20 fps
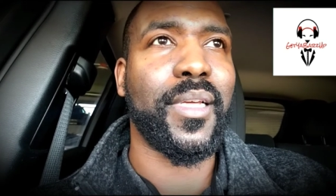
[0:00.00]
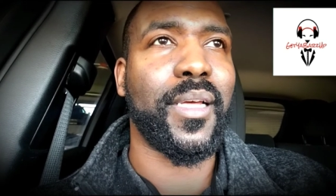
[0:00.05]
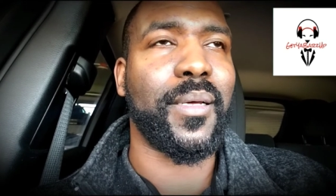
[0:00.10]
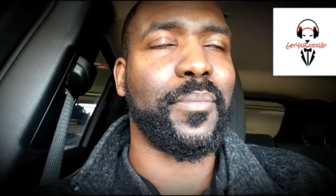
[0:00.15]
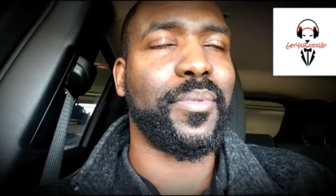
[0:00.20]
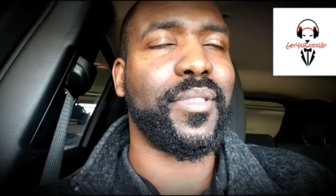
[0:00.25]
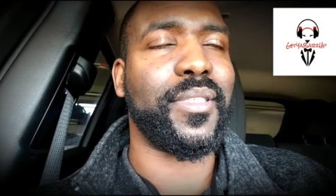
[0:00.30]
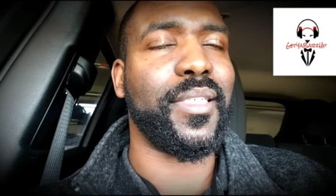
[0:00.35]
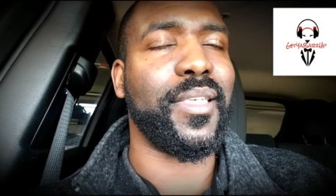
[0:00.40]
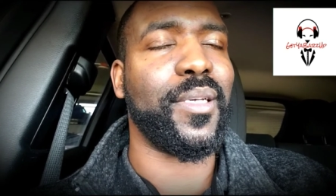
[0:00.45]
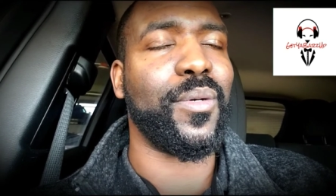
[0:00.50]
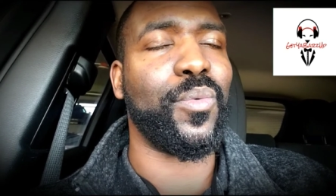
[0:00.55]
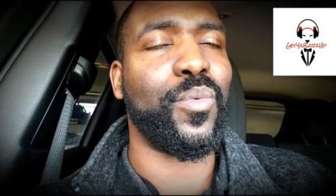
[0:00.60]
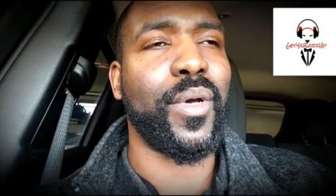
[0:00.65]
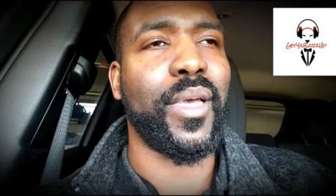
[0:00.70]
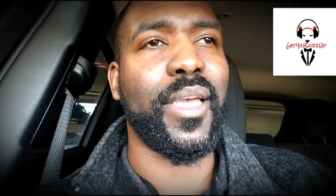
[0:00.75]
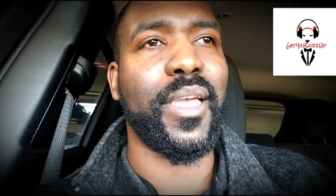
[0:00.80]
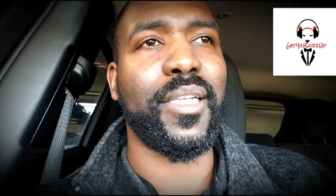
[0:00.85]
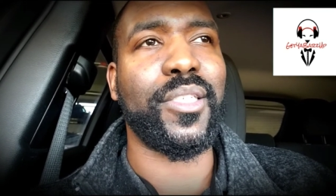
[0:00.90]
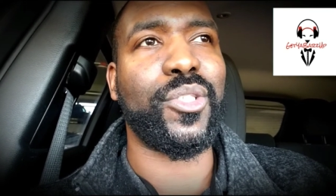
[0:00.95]
I'm seeing
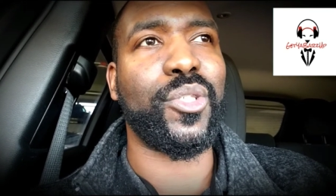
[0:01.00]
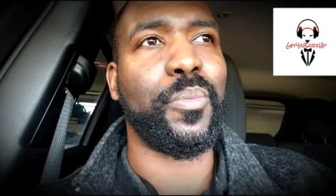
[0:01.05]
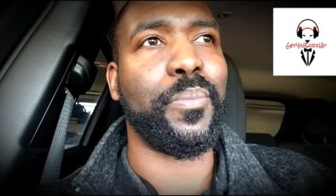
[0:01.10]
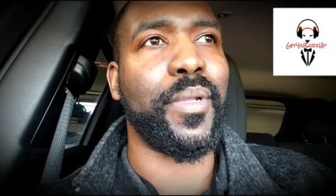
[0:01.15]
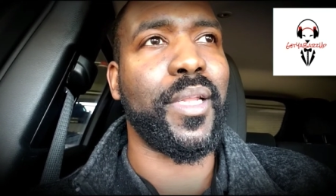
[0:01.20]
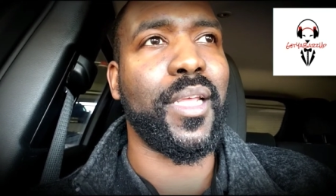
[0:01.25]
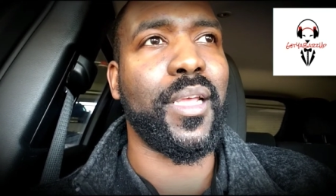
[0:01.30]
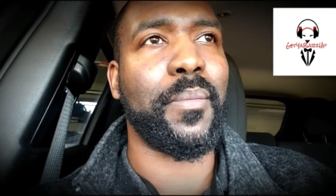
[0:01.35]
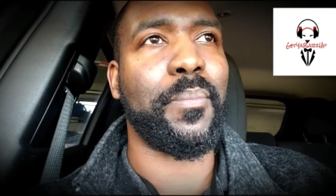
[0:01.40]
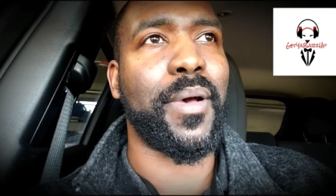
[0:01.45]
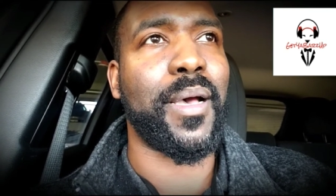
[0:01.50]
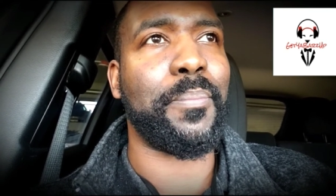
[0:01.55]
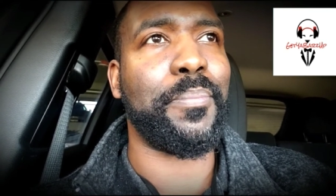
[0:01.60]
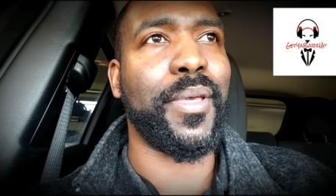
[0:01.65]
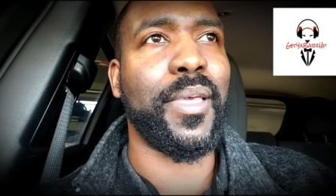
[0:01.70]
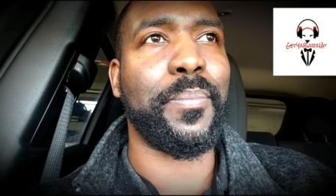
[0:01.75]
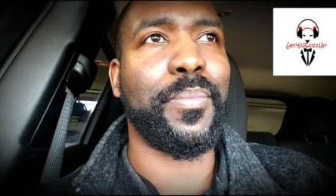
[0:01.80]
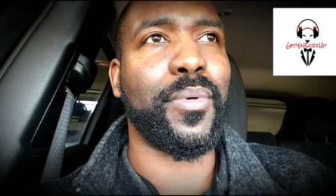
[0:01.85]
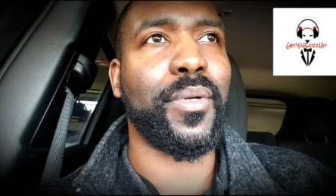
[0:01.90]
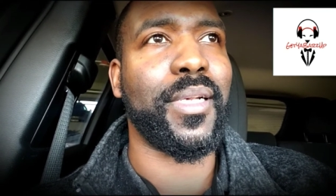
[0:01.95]
way too many of my
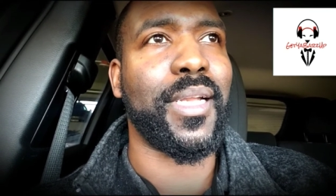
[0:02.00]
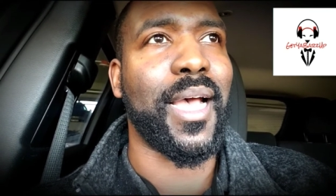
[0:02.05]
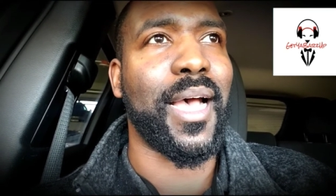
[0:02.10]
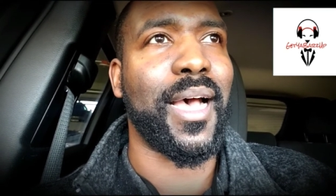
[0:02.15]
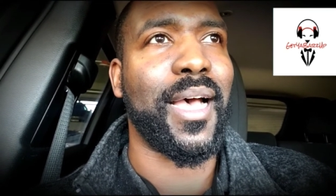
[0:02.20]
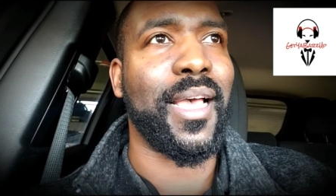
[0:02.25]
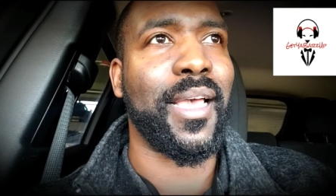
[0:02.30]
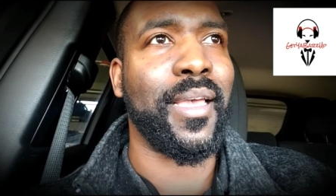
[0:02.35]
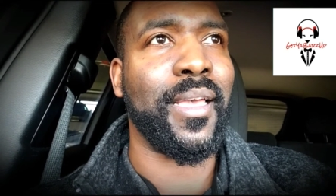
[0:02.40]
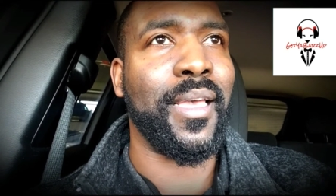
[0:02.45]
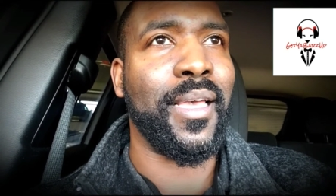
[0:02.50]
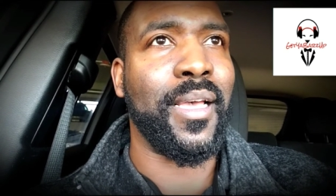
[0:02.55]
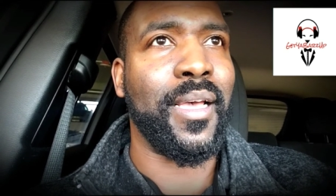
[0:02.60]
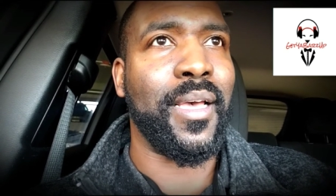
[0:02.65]
people die.